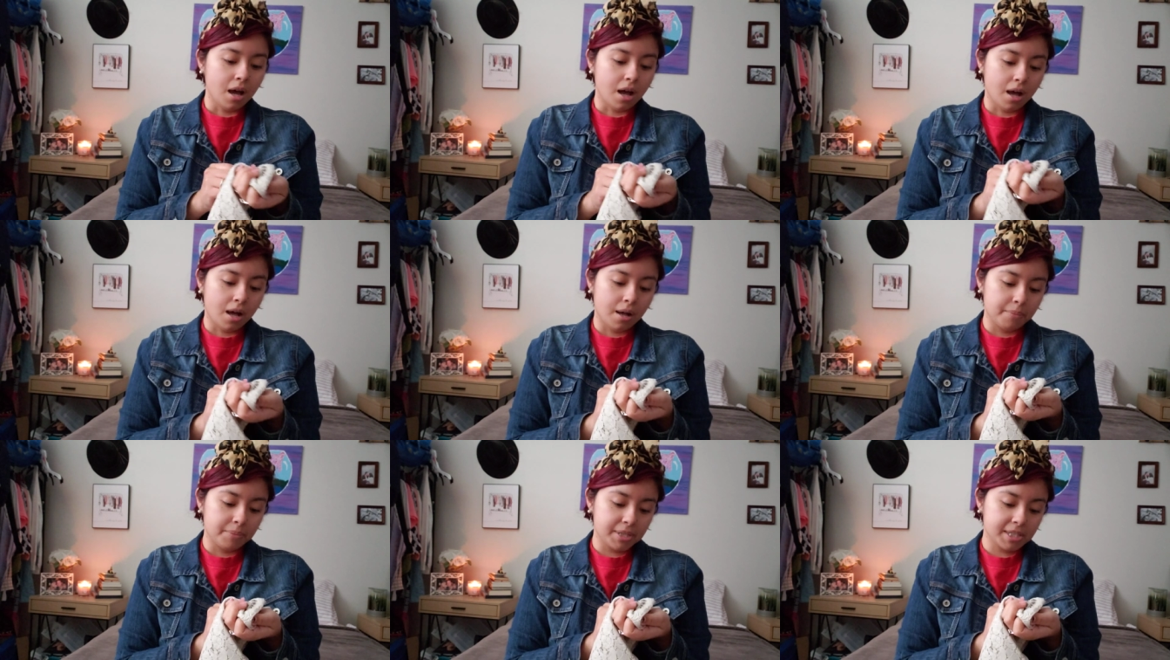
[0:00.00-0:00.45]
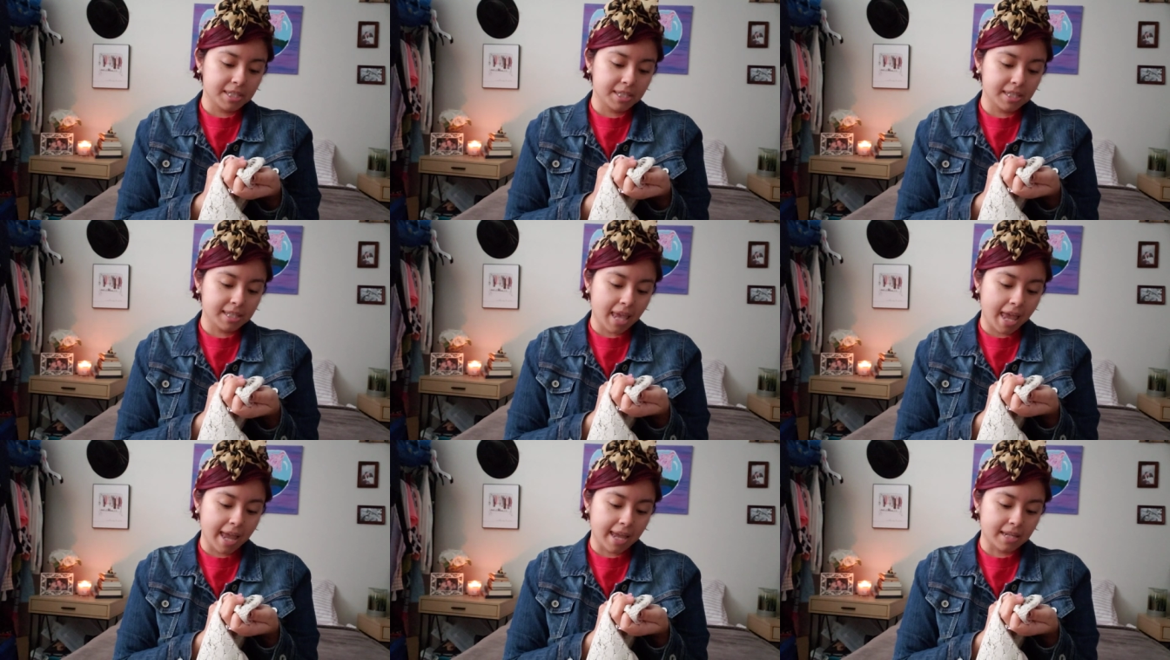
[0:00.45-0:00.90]
Um, this
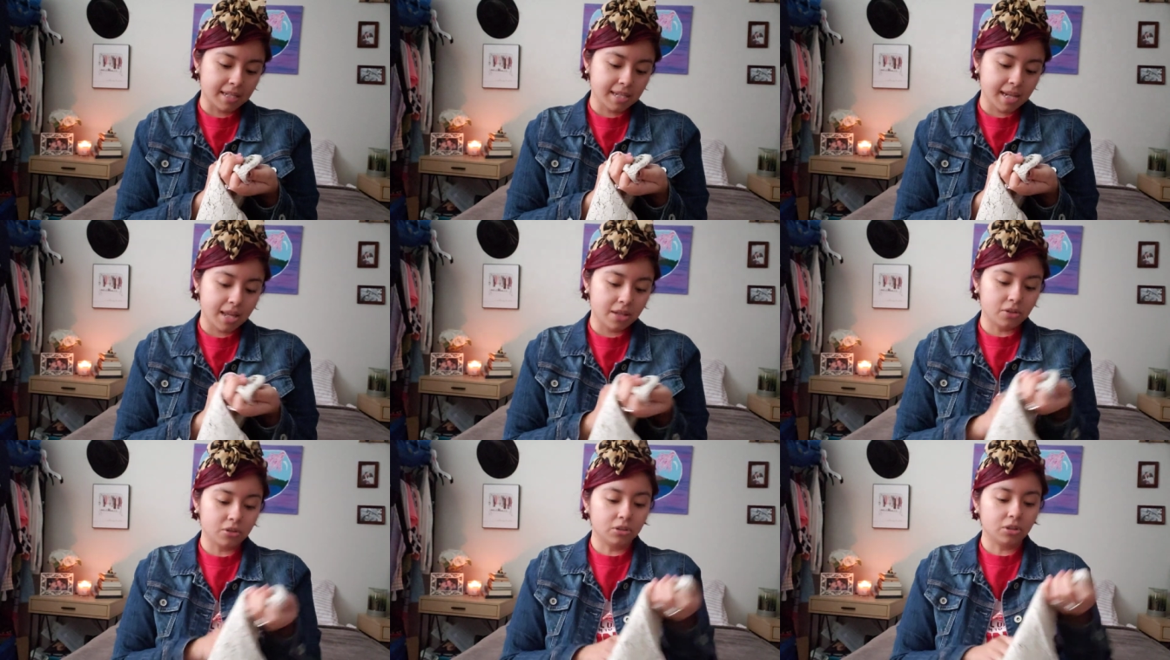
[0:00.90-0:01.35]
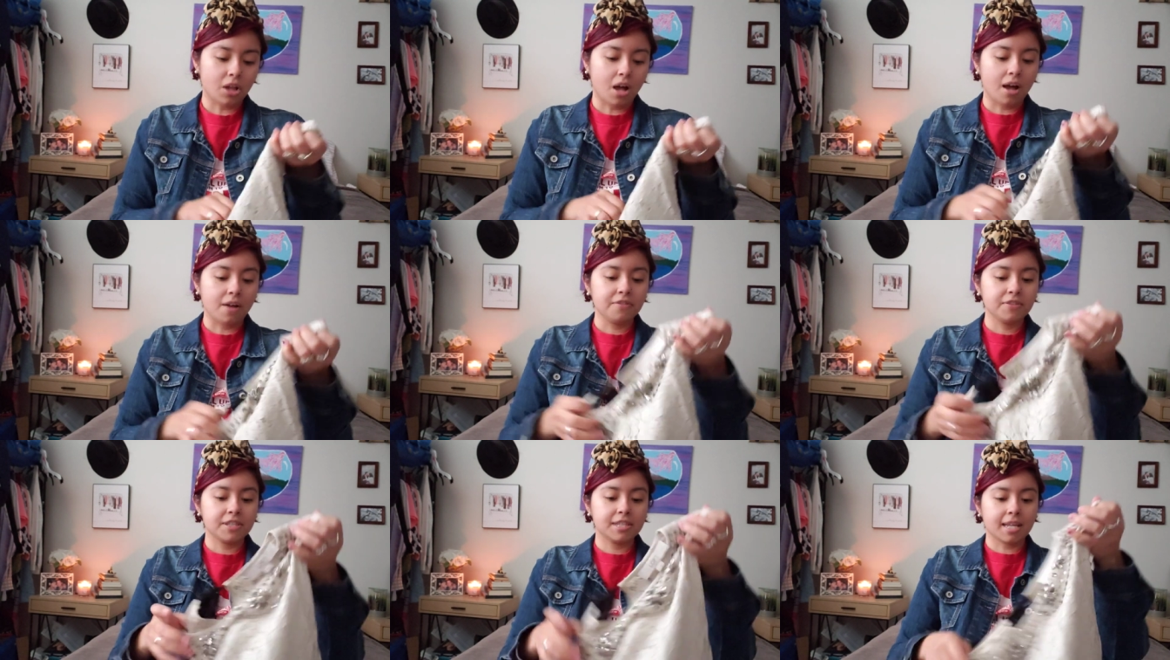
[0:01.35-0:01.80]
is Ann Taylor
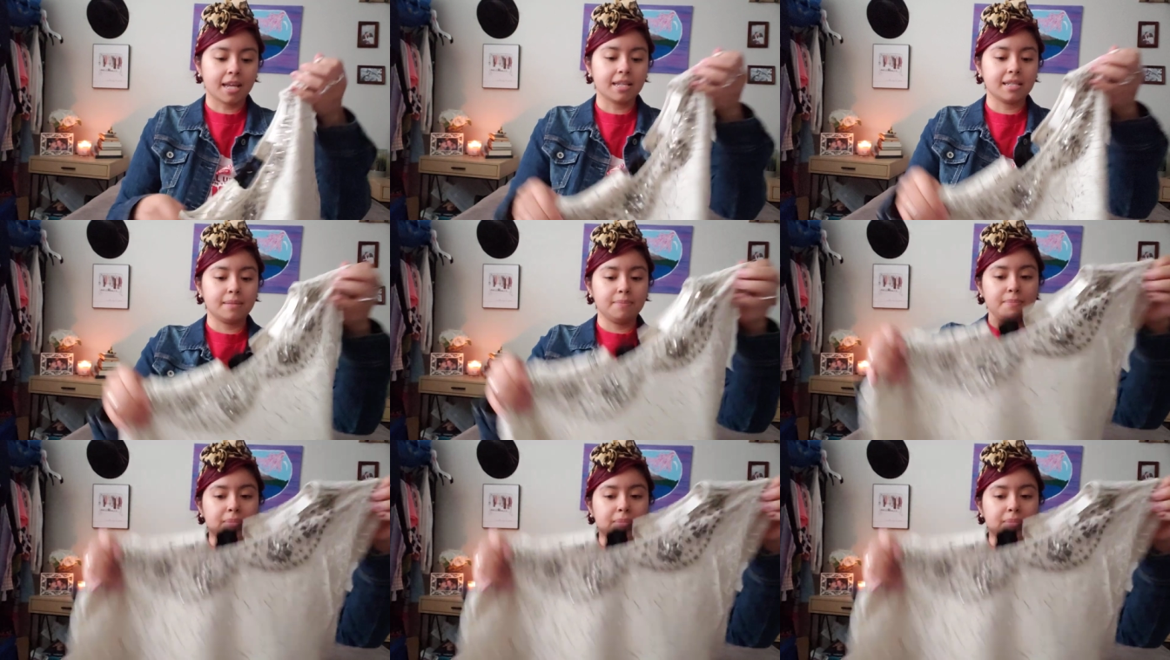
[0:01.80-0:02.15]
Loft, size